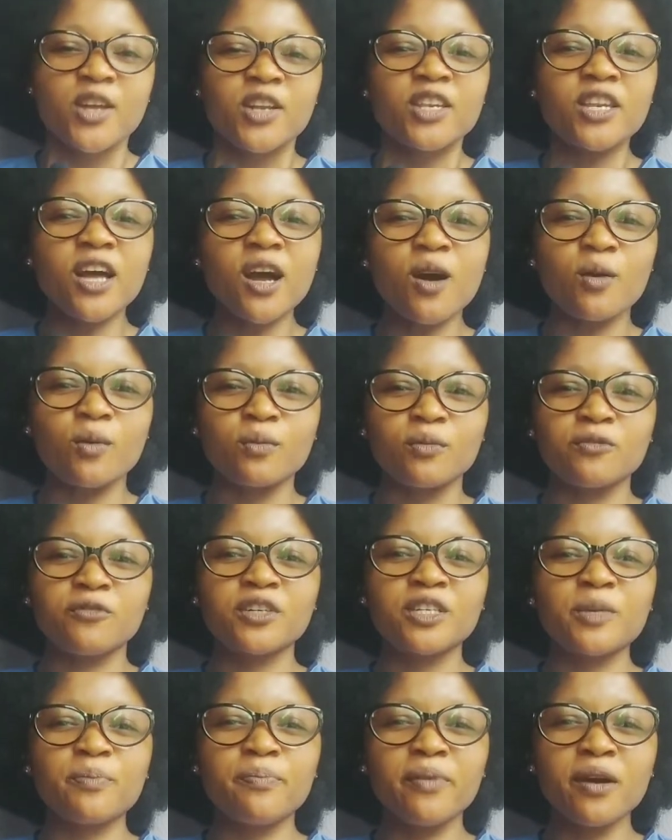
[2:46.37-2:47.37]
Now,
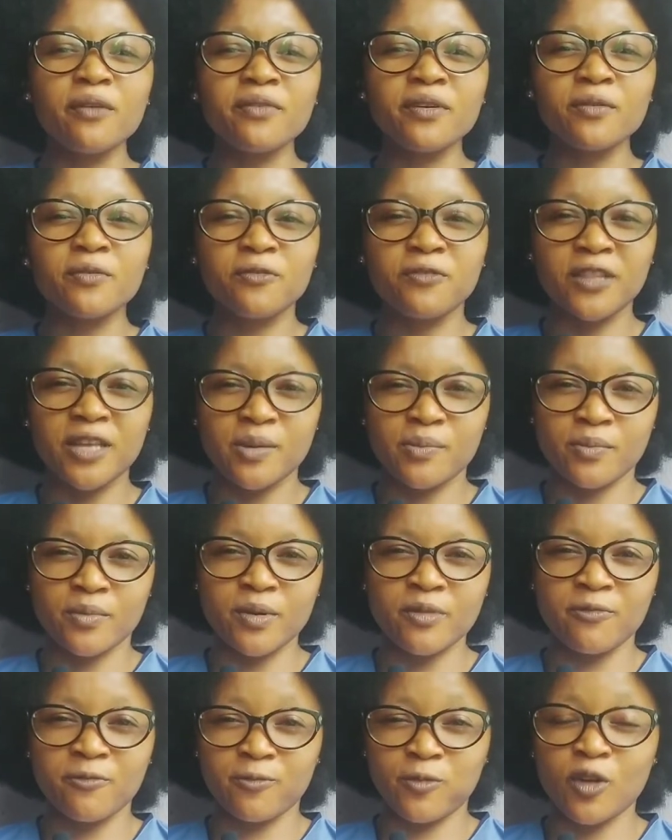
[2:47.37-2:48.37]
for the pelvic
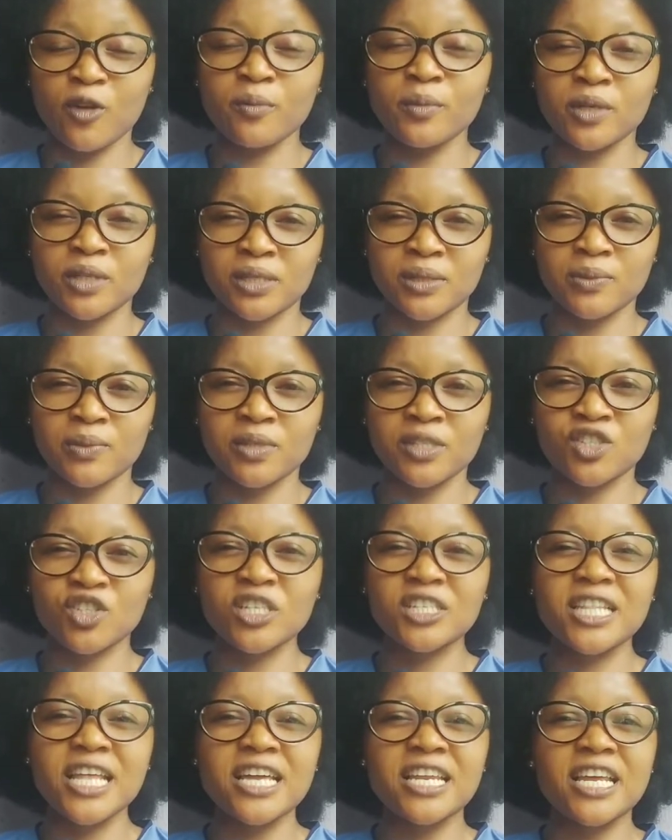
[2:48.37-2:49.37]
floor muscles,
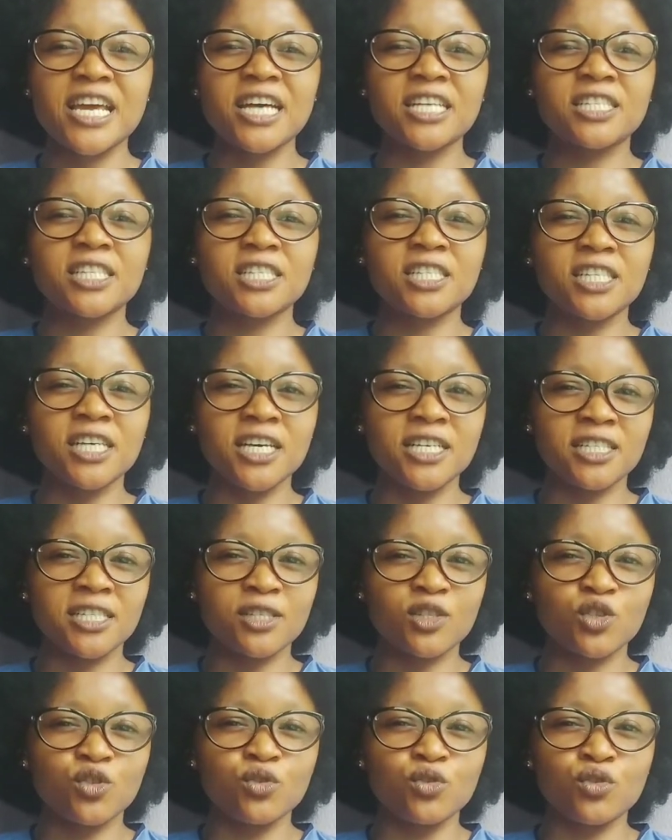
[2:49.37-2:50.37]
just like the
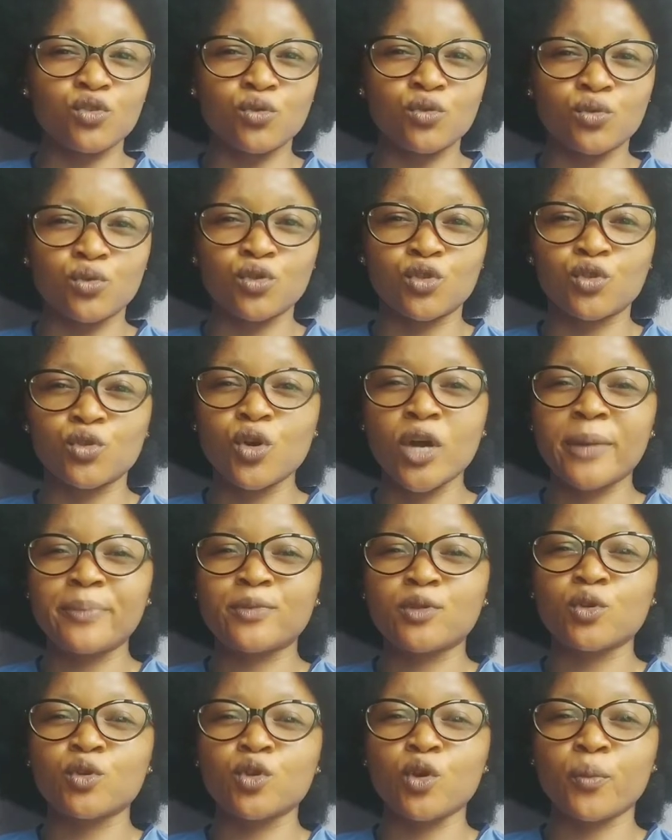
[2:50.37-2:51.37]
exercises you do to
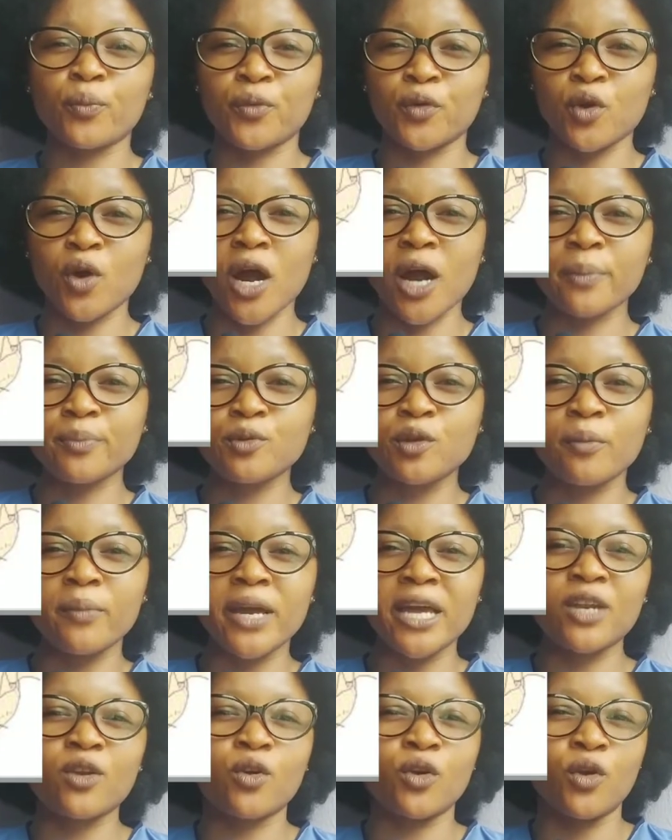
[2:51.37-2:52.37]
help tone up your
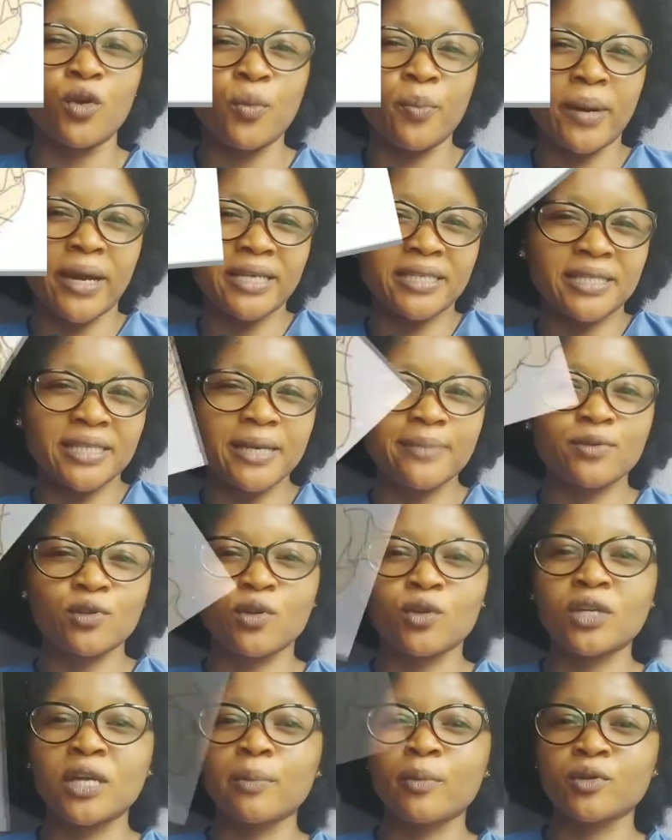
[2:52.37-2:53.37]
abdomen or your biceps
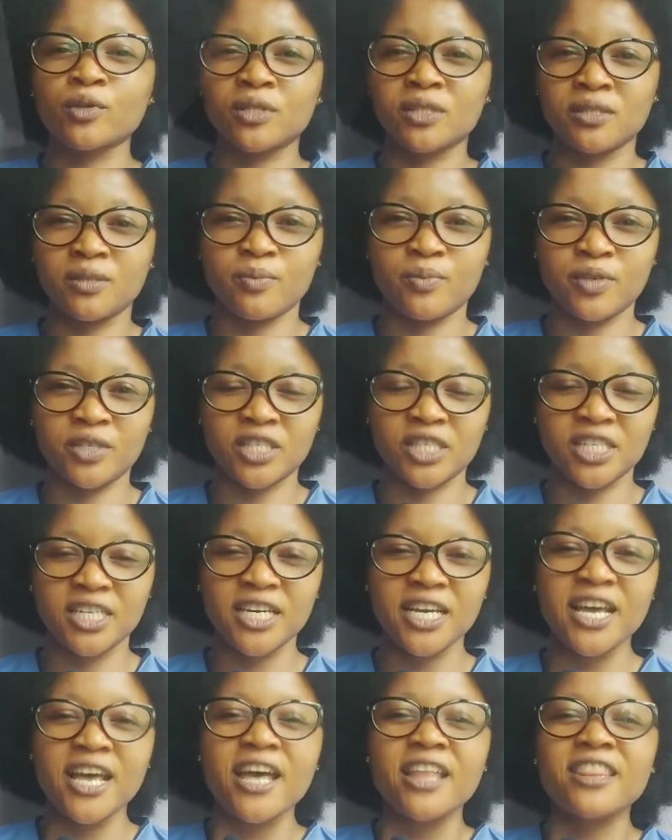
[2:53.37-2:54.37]
or other muscles in the body,
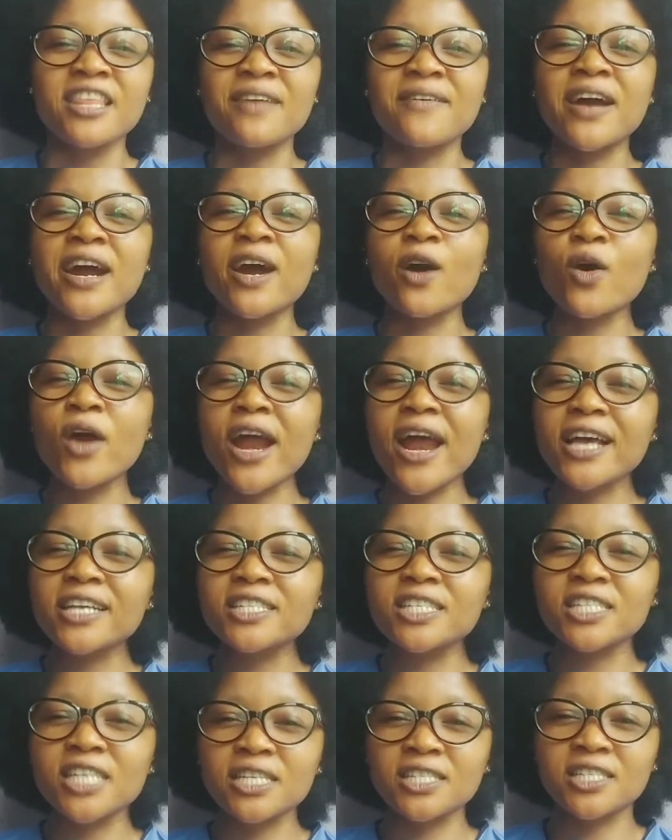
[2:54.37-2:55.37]
there are
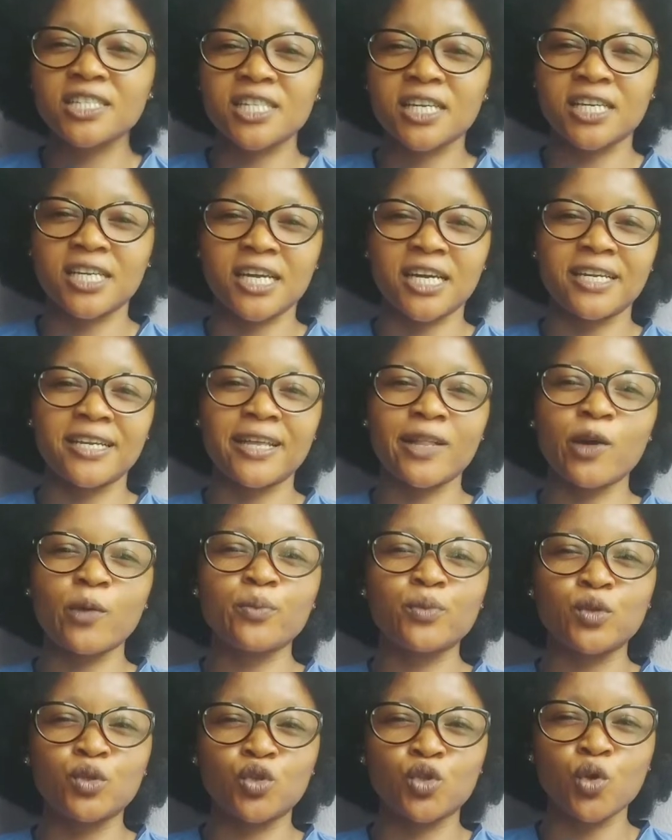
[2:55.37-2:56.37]
exercises that can
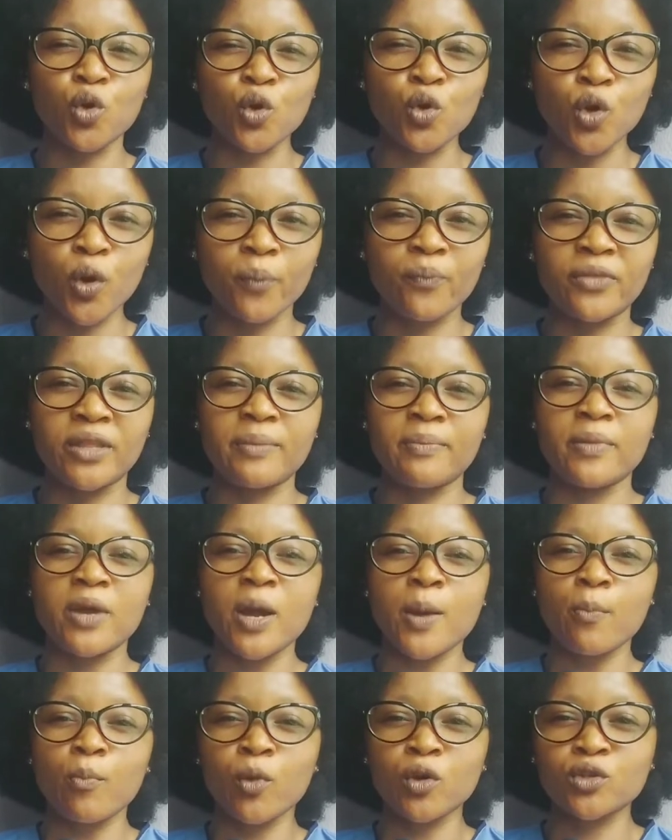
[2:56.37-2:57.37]
help to tone up the
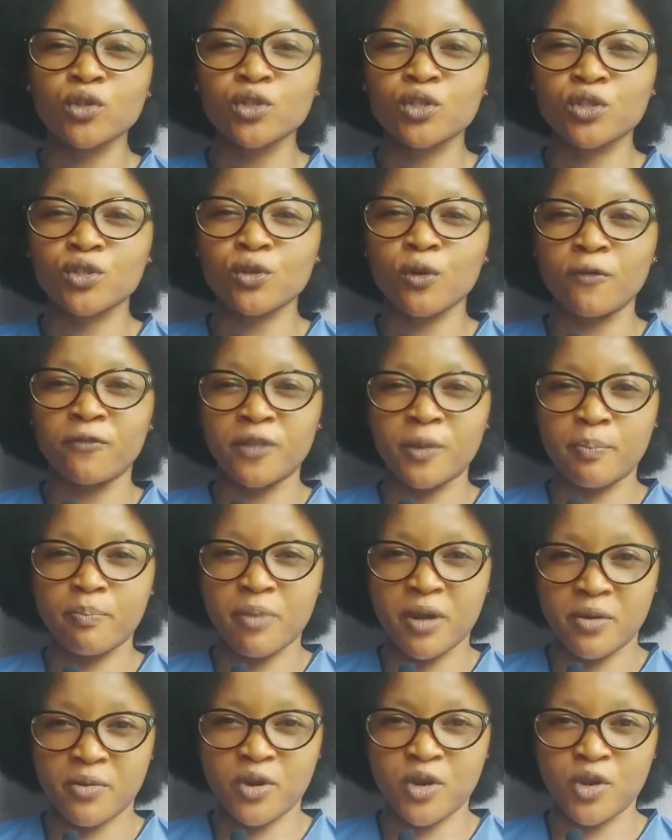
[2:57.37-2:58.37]
muscles of the
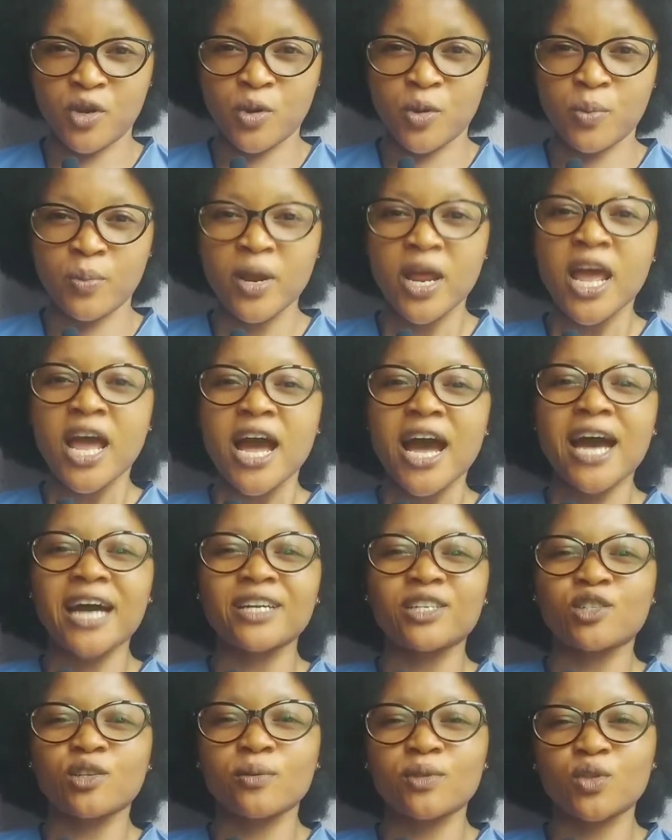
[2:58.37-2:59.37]
perineum
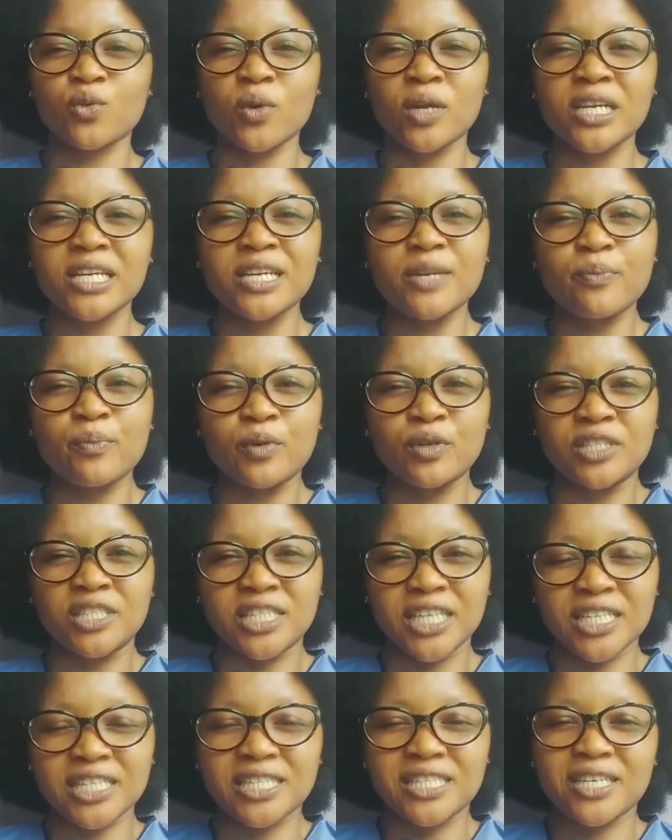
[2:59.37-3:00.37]
and subsequently
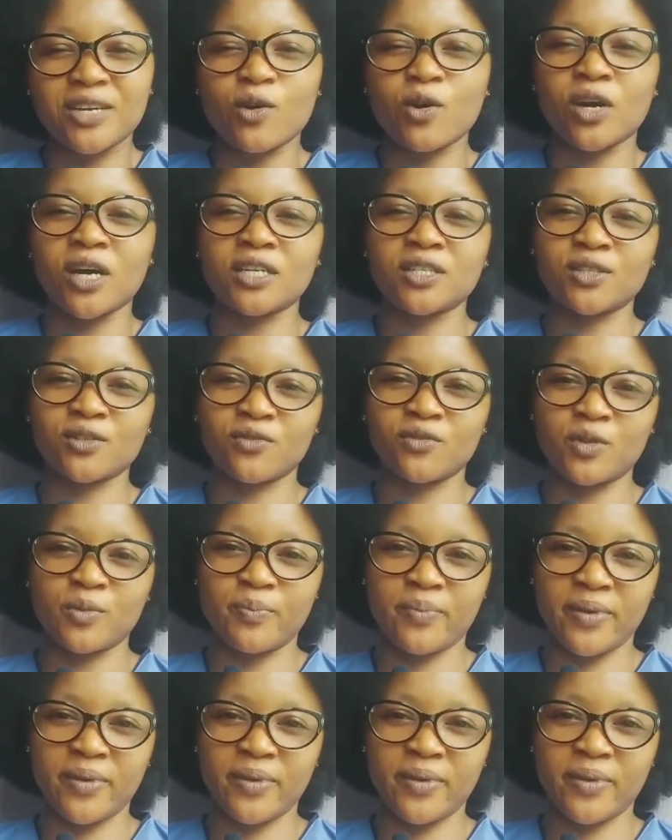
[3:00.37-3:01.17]
protect the organs of the